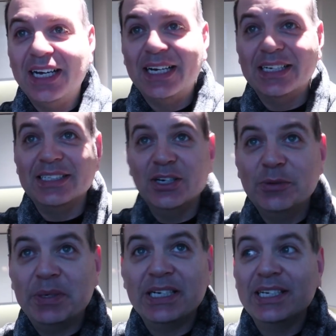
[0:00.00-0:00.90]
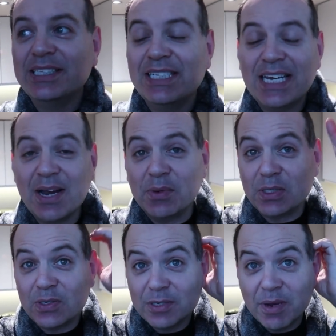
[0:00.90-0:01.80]
and hoping today
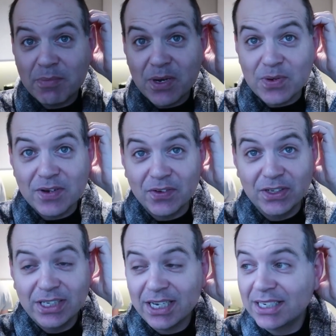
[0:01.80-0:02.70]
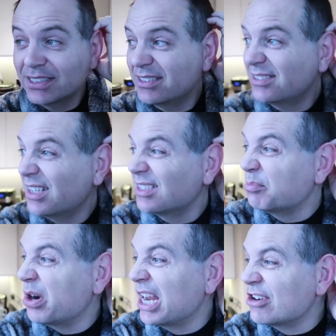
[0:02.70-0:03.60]
was going to be beautiful and
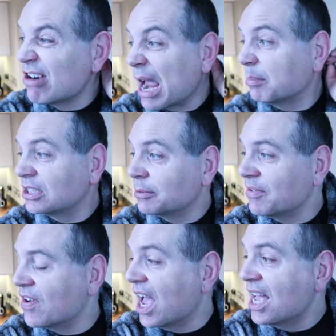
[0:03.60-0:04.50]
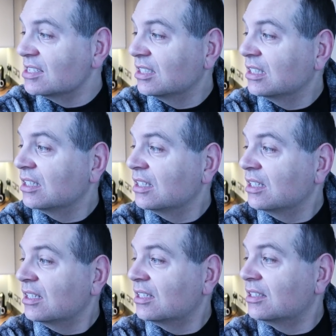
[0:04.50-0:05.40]
it's pretty crap to be fair.
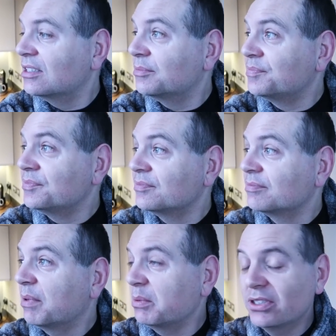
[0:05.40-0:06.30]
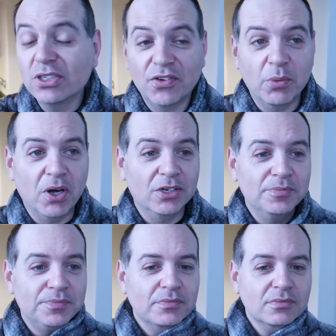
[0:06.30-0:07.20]
Um, but we'll still go for a
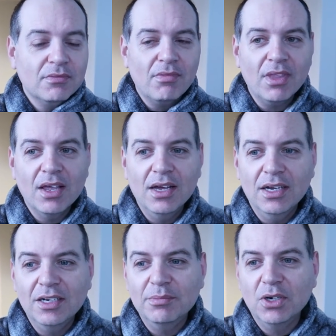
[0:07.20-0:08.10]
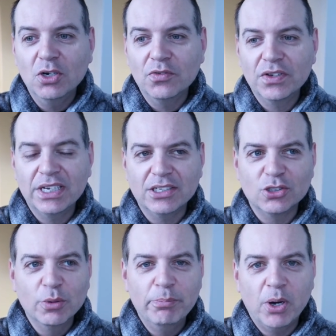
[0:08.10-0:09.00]
walk. Um, hopefully
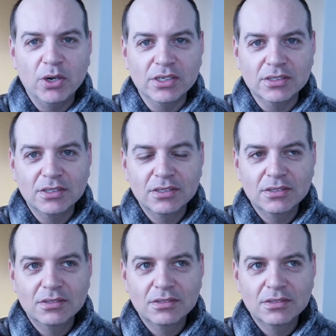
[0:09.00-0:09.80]
at some point